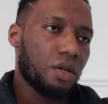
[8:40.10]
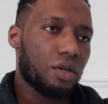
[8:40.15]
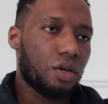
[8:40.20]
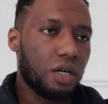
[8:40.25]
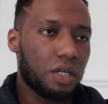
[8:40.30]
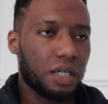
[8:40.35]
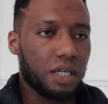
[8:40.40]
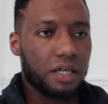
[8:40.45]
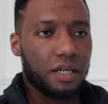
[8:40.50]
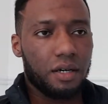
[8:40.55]

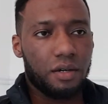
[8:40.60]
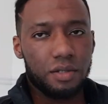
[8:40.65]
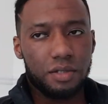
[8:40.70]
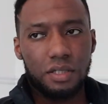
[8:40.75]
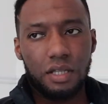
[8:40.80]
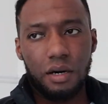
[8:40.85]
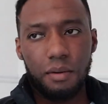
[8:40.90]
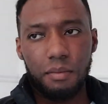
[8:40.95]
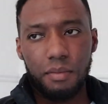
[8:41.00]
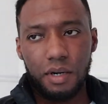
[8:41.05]
got the girl's
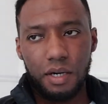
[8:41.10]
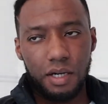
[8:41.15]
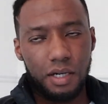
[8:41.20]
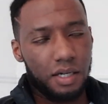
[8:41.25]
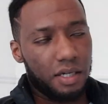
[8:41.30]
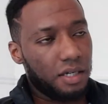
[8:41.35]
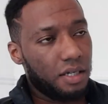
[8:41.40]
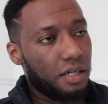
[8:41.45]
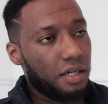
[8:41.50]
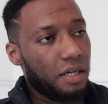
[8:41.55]
number,
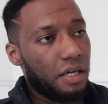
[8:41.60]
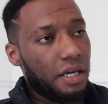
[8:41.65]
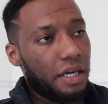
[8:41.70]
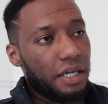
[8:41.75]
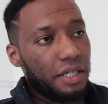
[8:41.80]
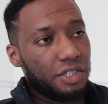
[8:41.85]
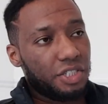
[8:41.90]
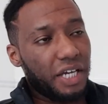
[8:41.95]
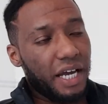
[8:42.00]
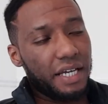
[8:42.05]

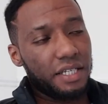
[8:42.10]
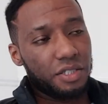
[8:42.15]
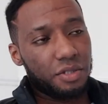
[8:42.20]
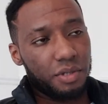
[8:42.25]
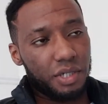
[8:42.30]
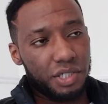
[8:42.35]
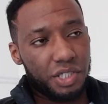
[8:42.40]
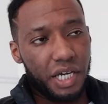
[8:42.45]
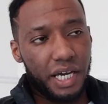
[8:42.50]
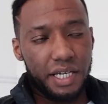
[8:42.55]
chatting to
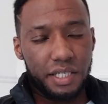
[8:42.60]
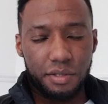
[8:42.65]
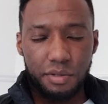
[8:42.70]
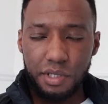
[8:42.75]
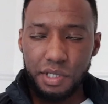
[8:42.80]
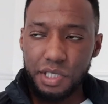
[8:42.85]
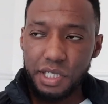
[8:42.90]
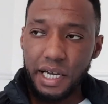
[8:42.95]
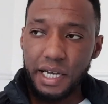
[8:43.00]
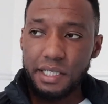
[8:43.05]
her, chatting to
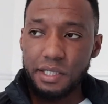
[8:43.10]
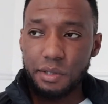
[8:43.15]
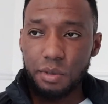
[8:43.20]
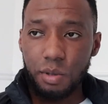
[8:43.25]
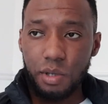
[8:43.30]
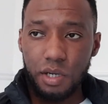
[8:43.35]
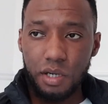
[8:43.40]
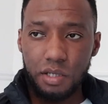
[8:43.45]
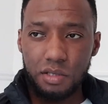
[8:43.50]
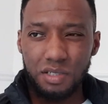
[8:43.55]
her, chatting
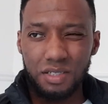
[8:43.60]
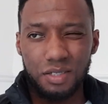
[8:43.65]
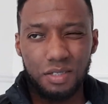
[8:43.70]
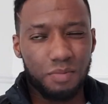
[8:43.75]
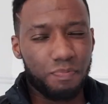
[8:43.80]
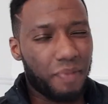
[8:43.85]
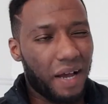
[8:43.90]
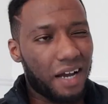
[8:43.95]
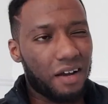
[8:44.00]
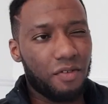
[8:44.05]
to her,
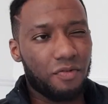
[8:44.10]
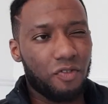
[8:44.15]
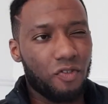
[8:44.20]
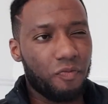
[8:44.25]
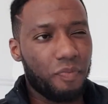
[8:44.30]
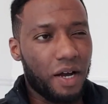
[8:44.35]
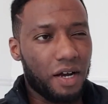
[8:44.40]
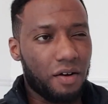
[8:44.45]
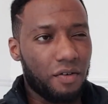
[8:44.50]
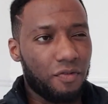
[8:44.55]
just back and
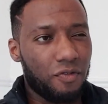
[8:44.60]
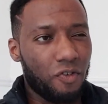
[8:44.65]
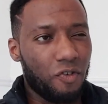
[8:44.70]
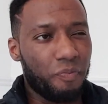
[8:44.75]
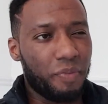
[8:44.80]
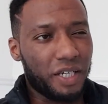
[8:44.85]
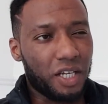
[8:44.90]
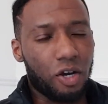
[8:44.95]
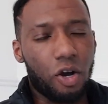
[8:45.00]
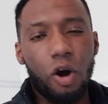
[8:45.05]
forth, back and forth.
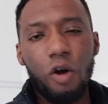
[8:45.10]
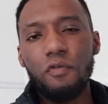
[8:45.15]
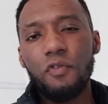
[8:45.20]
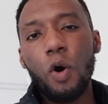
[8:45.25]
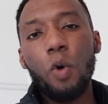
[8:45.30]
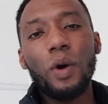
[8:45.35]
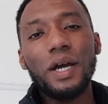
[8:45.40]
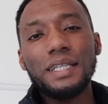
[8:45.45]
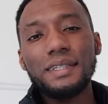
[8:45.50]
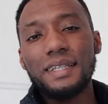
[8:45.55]
But the
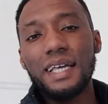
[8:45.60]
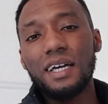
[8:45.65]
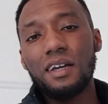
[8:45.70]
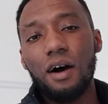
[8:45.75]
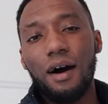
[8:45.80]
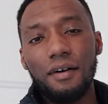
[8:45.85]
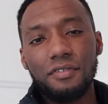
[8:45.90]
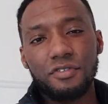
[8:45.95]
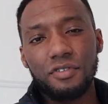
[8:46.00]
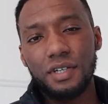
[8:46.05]
convo went dead
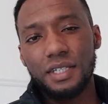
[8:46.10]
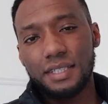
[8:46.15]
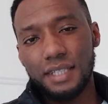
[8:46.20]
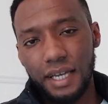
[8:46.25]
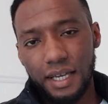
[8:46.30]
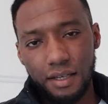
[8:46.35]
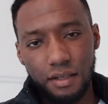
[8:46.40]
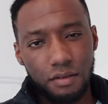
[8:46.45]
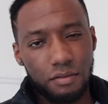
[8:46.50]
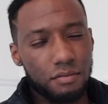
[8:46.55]
after a
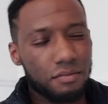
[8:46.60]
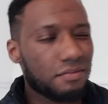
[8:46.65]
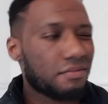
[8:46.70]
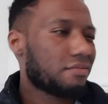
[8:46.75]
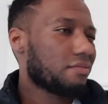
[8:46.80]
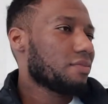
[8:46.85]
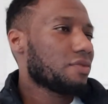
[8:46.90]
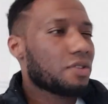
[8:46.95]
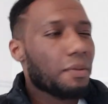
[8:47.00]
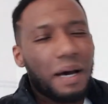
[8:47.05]
day.
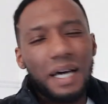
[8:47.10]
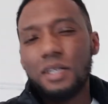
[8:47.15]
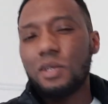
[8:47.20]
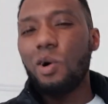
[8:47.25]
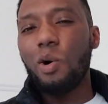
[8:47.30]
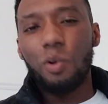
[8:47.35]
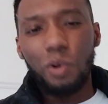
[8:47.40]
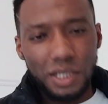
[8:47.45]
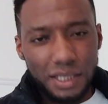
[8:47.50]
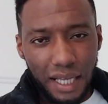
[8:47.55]
So man
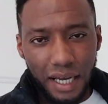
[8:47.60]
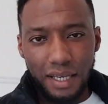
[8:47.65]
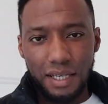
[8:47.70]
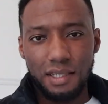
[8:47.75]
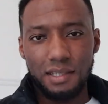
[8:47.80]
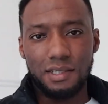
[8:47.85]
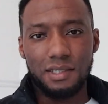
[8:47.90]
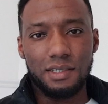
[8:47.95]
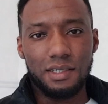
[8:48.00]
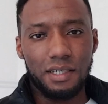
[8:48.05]
know what that
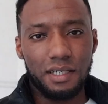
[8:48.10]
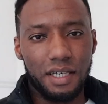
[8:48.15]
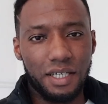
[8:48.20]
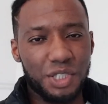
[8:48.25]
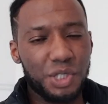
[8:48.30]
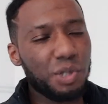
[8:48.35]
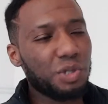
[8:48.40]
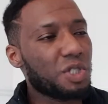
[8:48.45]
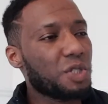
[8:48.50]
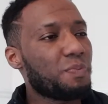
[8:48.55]
is, innit? Yeah,
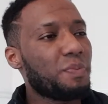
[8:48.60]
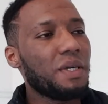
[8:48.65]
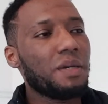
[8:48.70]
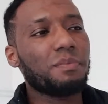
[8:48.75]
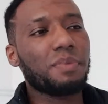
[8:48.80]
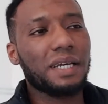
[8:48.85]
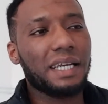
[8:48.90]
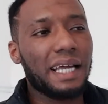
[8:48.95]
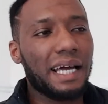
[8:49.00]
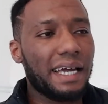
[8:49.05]
she was just being
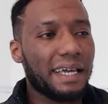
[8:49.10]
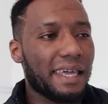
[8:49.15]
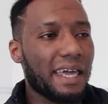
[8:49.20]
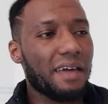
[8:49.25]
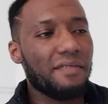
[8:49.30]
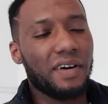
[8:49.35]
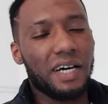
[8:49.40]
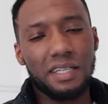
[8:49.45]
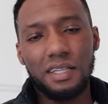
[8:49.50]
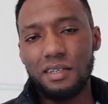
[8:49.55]
polite,
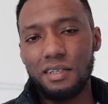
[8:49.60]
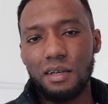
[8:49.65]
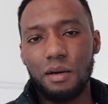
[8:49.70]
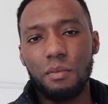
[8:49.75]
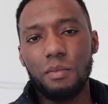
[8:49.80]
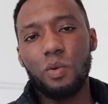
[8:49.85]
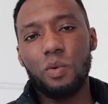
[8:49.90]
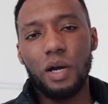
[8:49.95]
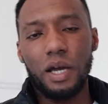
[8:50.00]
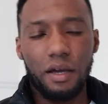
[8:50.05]
gave out the
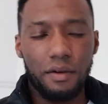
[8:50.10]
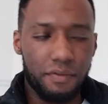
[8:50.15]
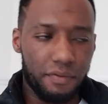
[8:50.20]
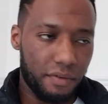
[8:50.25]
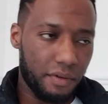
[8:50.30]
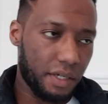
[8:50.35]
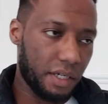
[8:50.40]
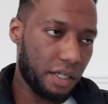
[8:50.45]
number, whatever.